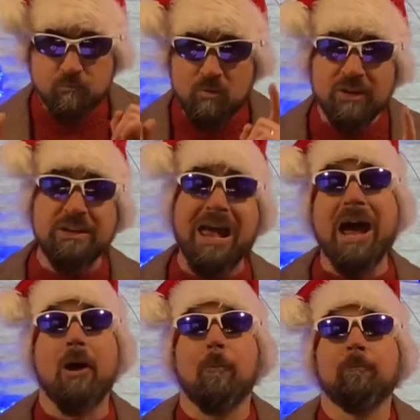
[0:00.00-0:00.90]

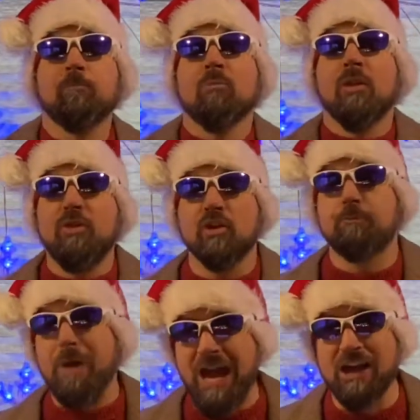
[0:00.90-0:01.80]
Now, this
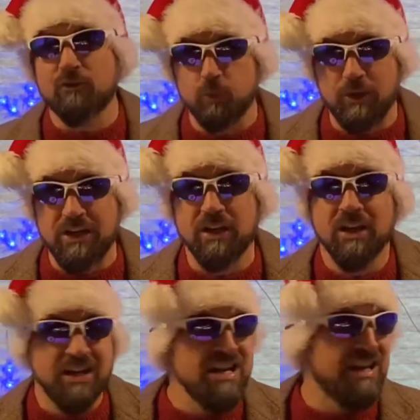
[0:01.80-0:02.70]
past week,
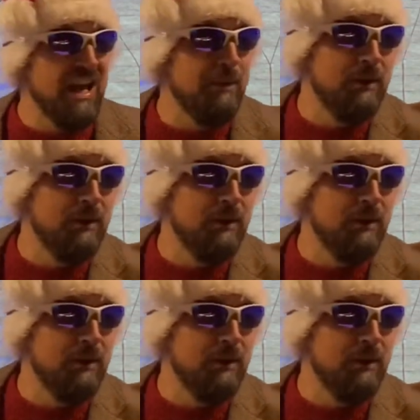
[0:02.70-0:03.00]
he came